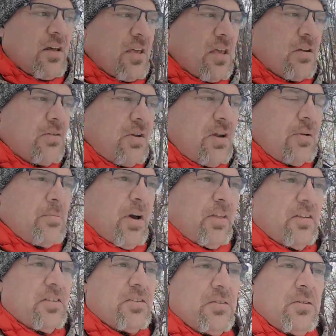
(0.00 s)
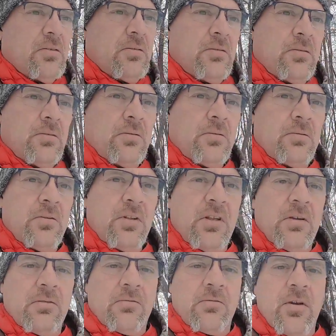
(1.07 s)
I get greeted by this
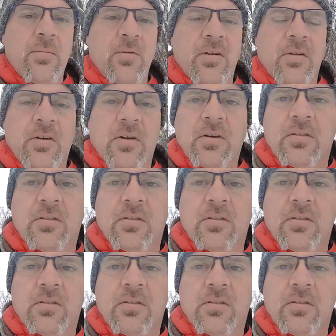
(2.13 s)
really creepy looking